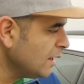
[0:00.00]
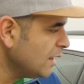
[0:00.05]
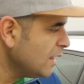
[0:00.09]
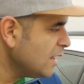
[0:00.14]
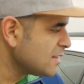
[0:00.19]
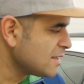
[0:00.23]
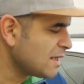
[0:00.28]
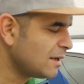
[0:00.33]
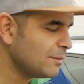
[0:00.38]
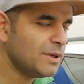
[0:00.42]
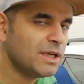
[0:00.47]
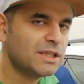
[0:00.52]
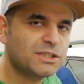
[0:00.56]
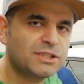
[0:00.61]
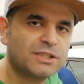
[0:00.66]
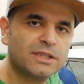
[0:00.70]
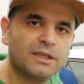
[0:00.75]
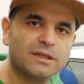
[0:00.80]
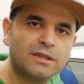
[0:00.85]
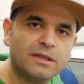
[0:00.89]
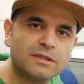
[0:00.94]
As I
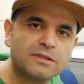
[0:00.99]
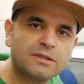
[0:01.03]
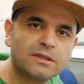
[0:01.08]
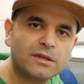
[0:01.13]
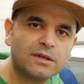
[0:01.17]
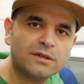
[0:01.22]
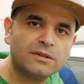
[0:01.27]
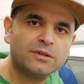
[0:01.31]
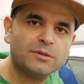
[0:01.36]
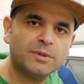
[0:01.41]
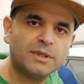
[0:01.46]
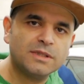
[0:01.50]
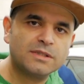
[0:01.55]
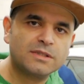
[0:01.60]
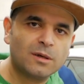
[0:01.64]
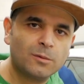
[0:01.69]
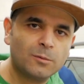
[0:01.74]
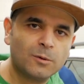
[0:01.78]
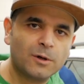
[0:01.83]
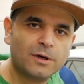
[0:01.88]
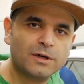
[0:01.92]
mentioned, it's going to be
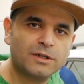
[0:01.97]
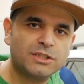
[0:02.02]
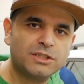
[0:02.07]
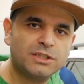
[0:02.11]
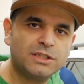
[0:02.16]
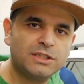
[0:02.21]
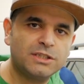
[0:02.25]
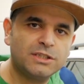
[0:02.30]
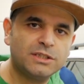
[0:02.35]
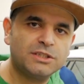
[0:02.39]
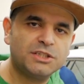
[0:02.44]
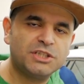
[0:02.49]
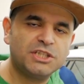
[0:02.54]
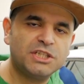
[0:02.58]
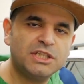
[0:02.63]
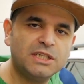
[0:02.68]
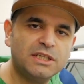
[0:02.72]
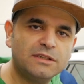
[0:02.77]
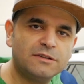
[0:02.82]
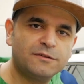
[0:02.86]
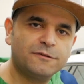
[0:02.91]
somewhat a
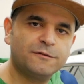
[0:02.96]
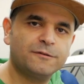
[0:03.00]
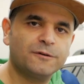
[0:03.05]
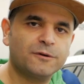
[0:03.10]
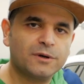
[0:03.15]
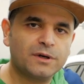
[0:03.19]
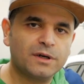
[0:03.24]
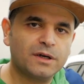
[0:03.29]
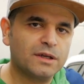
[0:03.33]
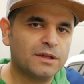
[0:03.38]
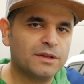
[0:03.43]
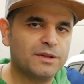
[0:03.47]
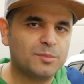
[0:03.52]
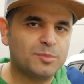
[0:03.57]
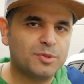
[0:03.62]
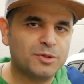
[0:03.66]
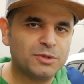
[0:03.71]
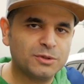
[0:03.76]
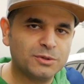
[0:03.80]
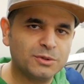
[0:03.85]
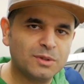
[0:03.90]
cheat for the
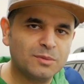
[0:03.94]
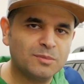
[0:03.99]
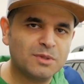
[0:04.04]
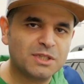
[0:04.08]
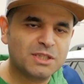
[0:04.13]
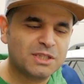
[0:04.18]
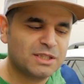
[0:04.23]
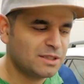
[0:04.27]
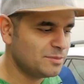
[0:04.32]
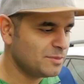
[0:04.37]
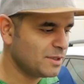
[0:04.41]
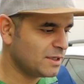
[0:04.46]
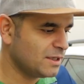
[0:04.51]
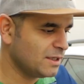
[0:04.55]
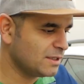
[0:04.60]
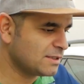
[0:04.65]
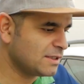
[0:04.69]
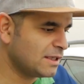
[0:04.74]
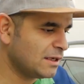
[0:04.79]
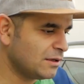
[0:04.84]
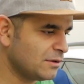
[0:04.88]
Bruhl machine,
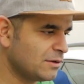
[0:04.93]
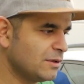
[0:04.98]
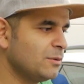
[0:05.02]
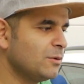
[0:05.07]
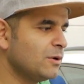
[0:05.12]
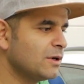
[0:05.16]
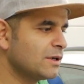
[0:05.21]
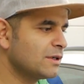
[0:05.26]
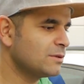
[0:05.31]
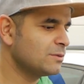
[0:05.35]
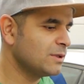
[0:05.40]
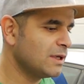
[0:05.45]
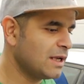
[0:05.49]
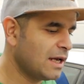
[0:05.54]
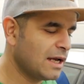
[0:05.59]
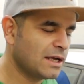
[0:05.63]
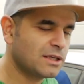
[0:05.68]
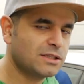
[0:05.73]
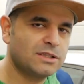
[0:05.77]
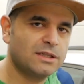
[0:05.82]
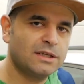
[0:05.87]
because now the water will
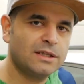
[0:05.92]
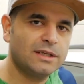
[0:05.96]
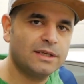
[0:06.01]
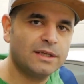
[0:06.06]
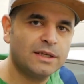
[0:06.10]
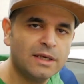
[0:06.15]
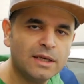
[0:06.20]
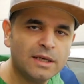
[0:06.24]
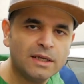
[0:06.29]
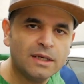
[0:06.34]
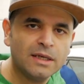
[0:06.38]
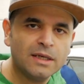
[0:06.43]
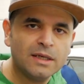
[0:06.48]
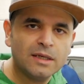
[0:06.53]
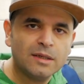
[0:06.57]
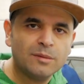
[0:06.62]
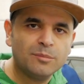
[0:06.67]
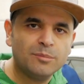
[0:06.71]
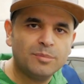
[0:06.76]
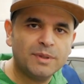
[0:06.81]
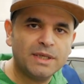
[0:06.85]
actually
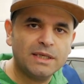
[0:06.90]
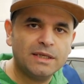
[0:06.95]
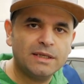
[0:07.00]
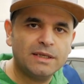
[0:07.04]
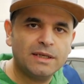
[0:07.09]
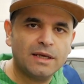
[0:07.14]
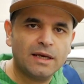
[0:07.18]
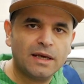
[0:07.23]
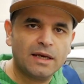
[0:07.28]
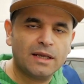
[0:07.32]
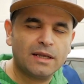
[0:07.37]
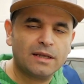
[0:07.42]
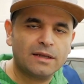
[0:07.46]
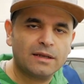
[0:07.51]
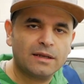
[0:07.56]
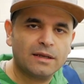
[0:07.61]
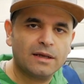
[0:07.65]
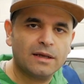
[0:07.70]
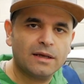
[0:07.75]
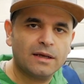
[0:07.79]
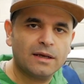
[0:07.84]
bead and
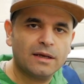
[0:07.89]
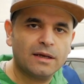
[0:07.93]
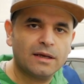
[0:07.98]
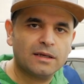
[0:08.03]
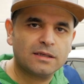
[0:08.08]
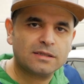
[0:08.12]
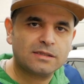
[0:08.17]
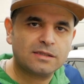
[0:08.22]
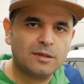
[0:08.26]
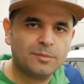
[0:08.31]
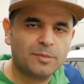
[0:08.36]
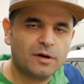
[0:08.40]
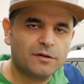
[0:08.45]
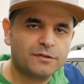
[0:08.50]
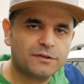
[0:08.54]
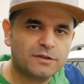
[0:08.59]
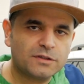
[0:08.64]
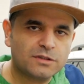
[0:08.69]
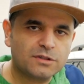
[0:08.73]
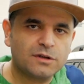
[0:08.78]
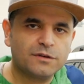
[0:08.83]
slip
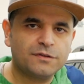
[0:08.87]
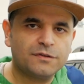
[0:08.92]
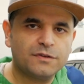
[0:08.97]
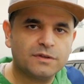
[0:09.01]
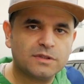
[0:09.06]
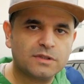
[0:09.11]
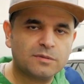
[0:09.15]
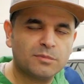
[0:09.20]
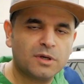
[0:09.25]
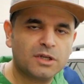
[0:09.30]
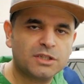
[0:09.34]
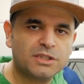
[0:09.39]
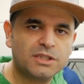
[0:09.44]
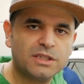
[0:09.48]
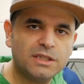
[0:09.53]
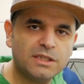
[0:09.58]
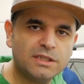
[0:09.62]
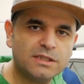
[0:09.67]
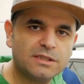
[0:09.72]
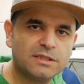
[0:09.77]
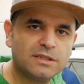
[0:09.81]
off the surface
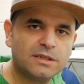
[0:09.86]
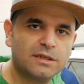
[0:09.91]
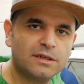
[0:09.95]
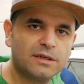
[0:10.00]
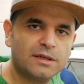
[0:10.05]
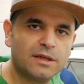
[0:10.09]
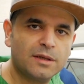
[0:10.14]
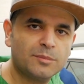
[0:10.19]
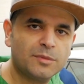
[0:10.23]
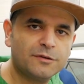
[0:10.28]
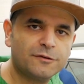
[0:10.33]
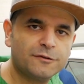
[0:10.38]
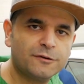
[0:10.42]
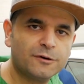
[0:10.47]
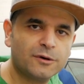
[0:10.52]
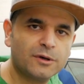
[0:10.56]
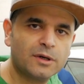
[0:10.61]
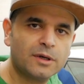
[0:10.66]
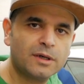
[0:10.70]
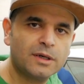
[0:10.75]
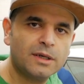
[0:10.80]
much easier than
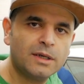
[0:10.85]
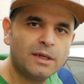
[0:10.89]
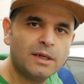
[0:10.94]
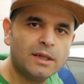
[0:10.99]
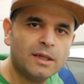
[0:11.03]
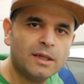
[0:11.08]
before.